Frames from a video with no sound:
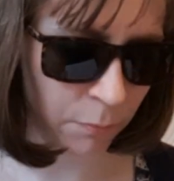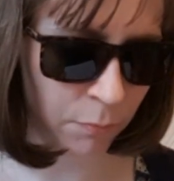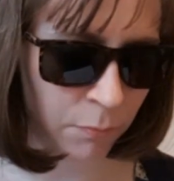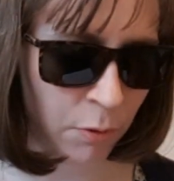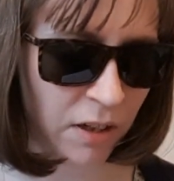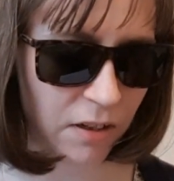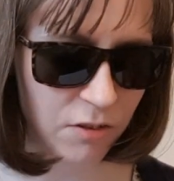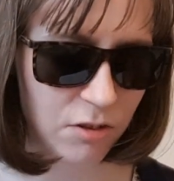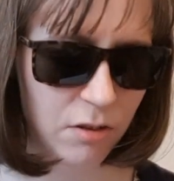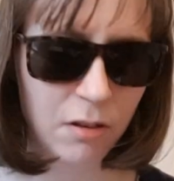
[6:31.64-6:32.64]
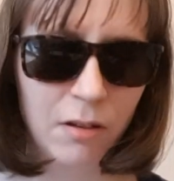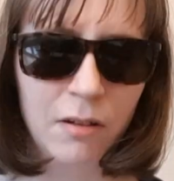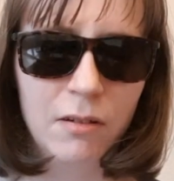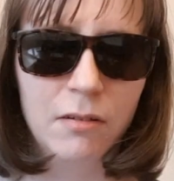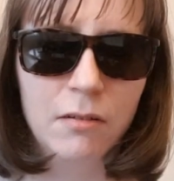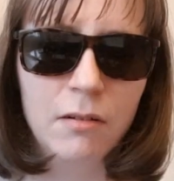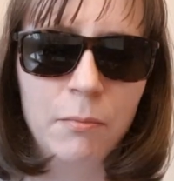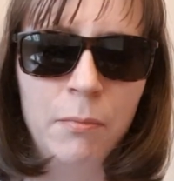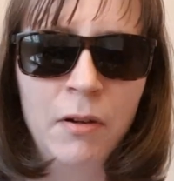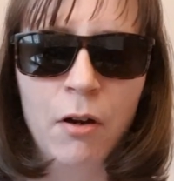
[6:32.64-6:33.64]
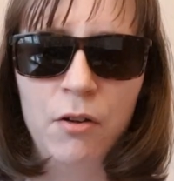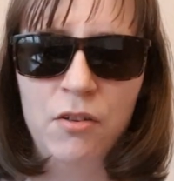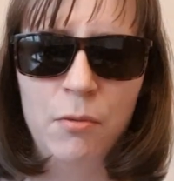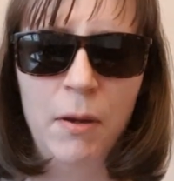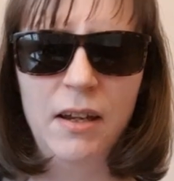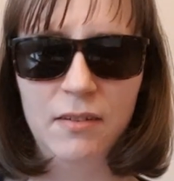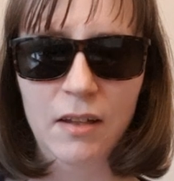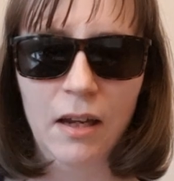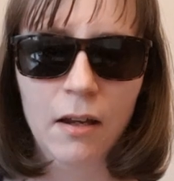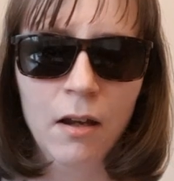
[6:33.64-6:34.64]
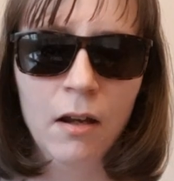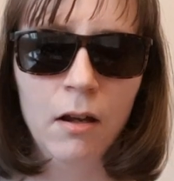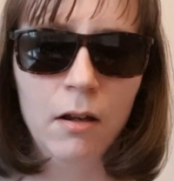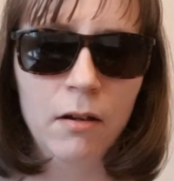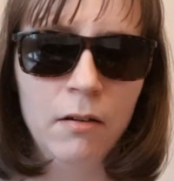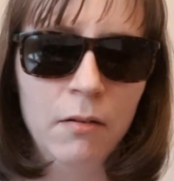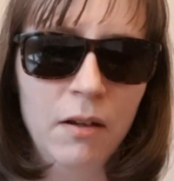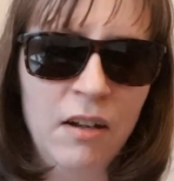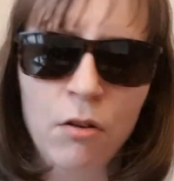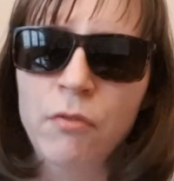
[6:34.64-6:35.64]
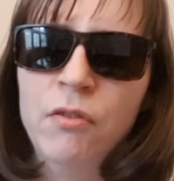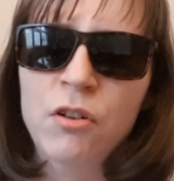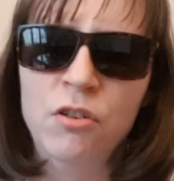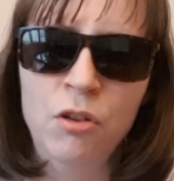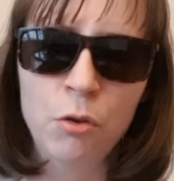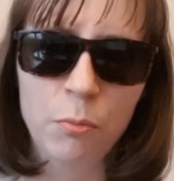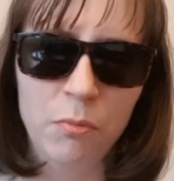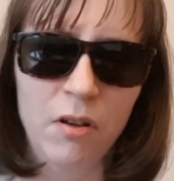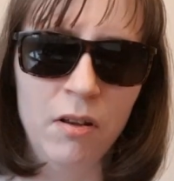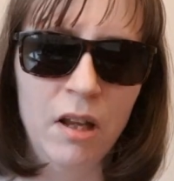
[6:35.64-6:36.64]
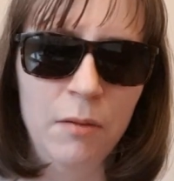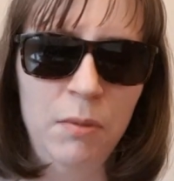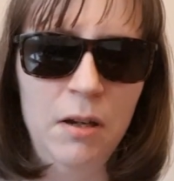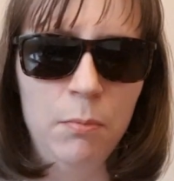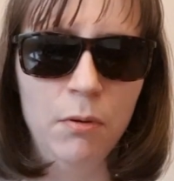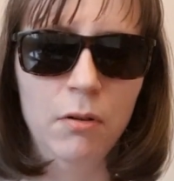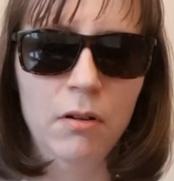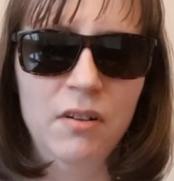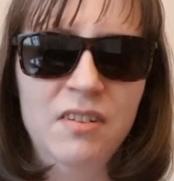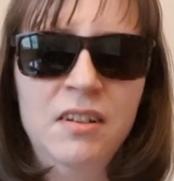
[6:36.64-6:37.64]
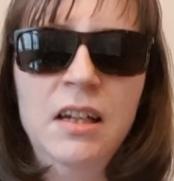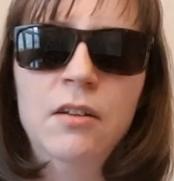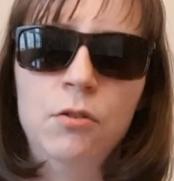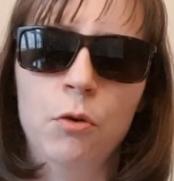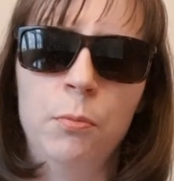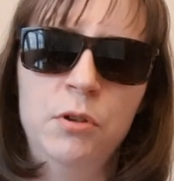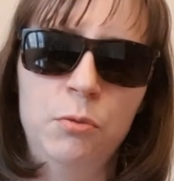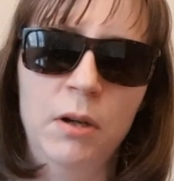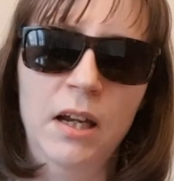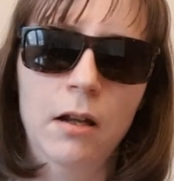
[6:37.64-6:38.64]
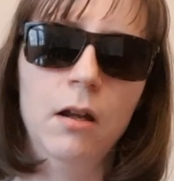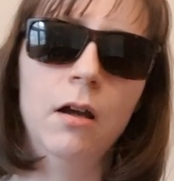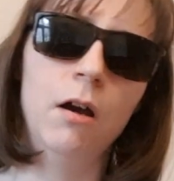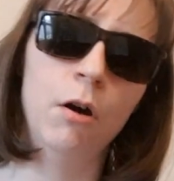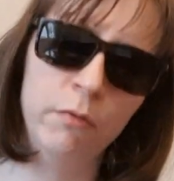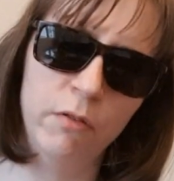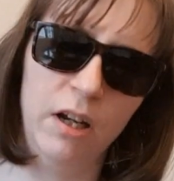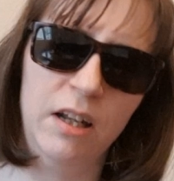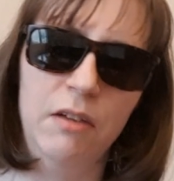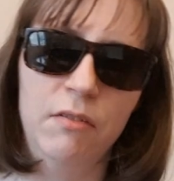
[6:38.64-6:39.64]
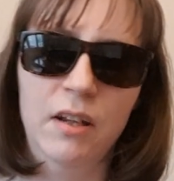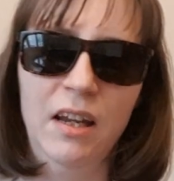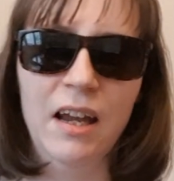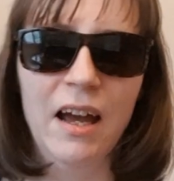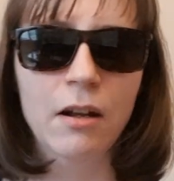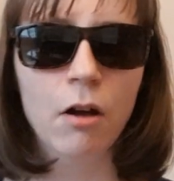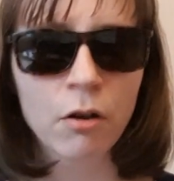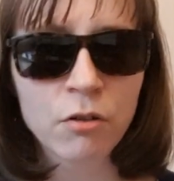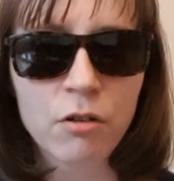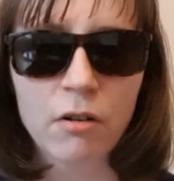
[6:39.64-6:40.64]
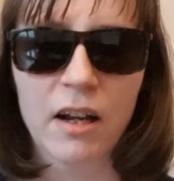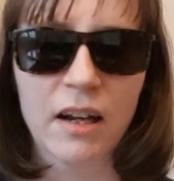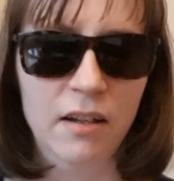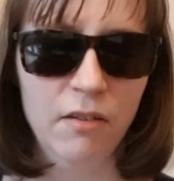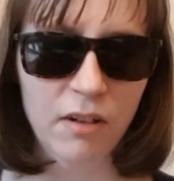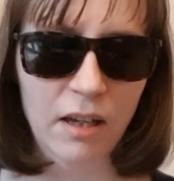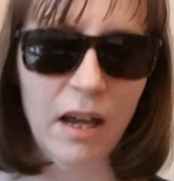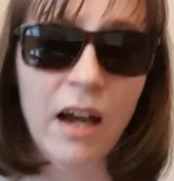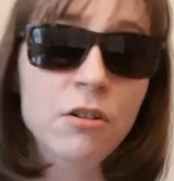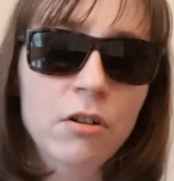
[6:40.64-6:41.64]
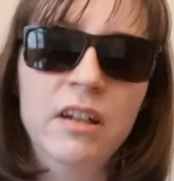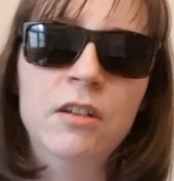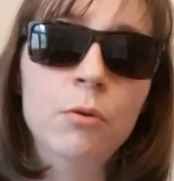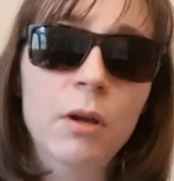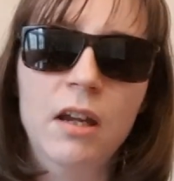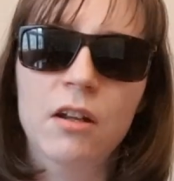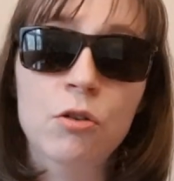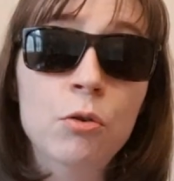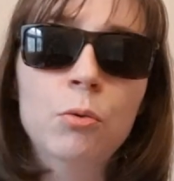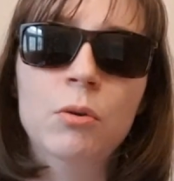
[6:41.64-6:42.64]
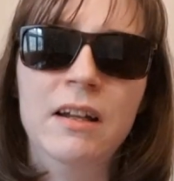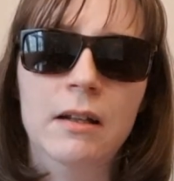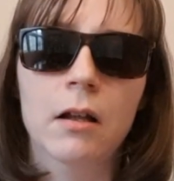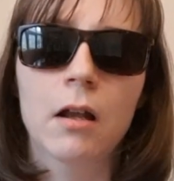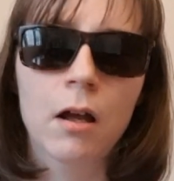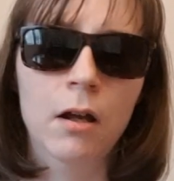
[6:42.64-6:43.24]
British guides to pacing, it's often assumed that people seesaw between overactivity and underactivity, actually doing too little.